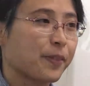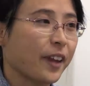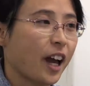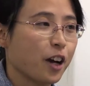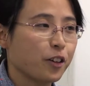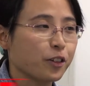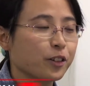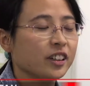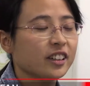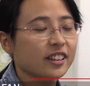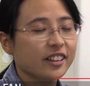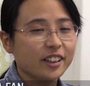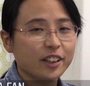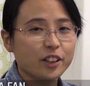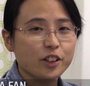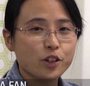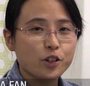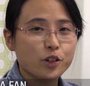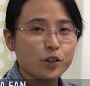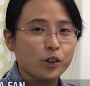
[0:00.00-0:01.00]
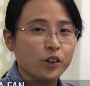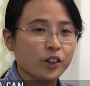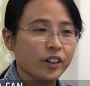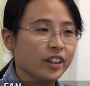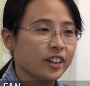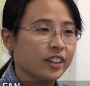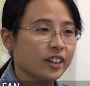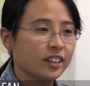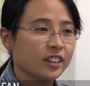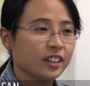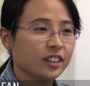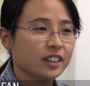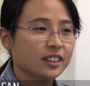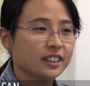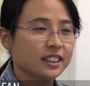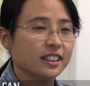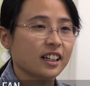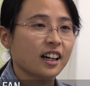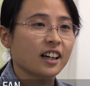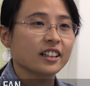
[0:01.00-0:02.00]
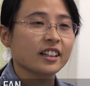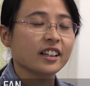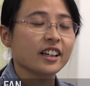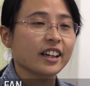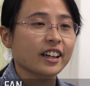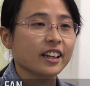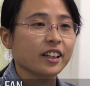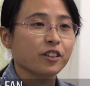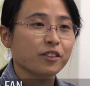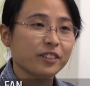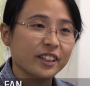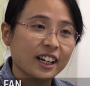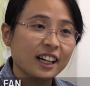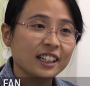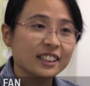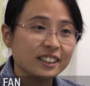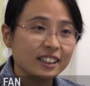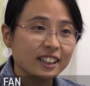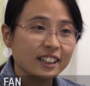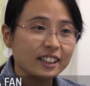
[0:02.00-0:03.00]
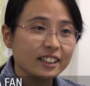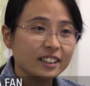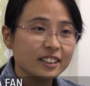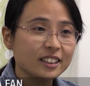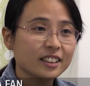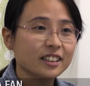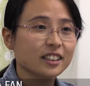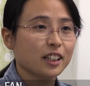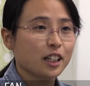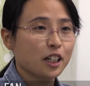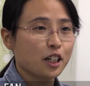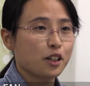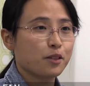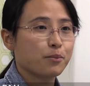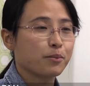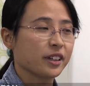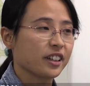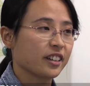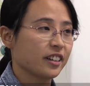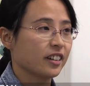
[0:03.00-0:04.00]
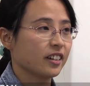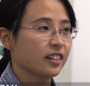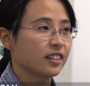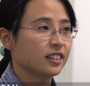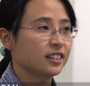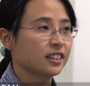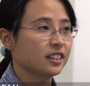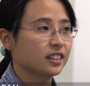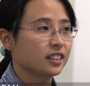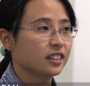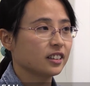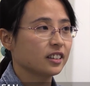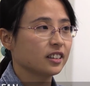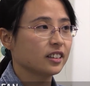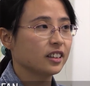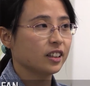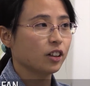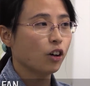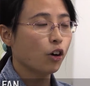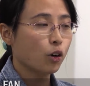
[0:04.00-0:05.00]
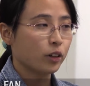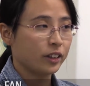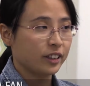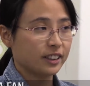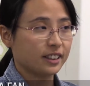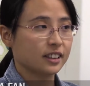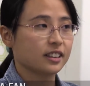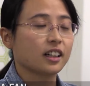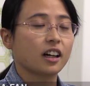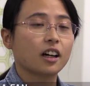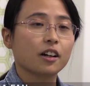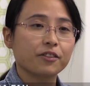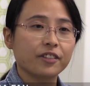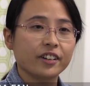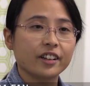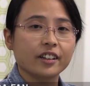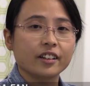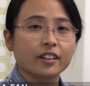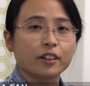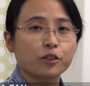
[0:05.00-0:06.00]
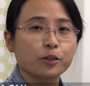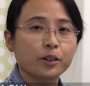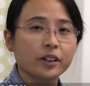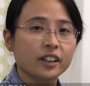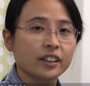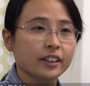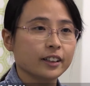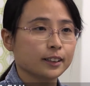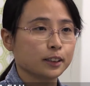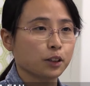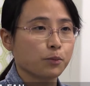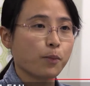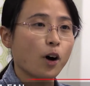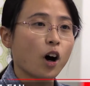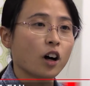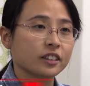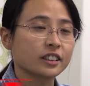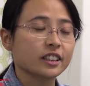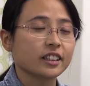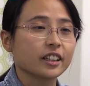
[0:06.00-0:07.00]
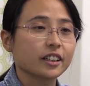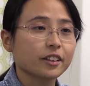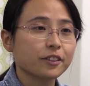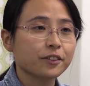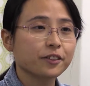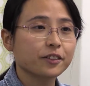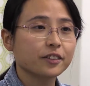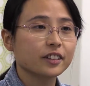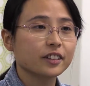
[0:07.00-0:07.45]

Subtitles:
I really enjoy studying in Adelaide because all the staff here are really supportive.